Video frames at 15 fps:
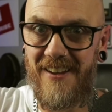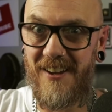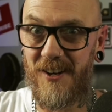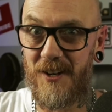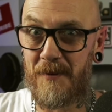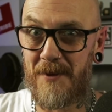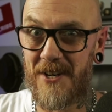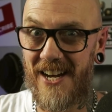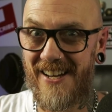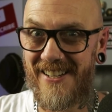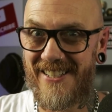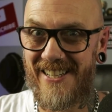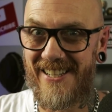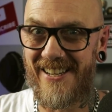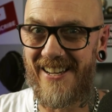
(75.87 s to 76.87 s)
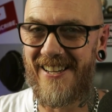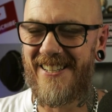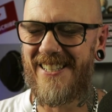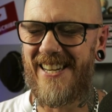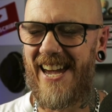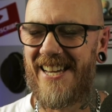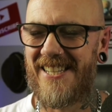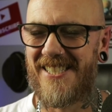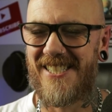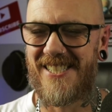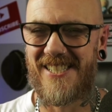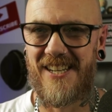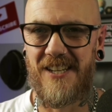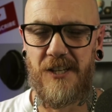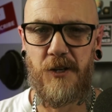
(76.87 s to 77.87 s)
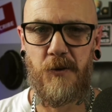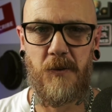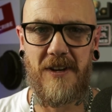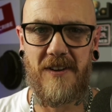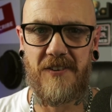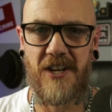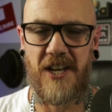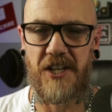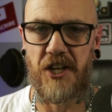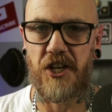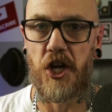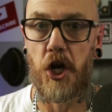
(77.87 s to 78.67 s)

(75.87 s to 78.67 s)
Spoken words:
Illuminati? Yes! We haven't had an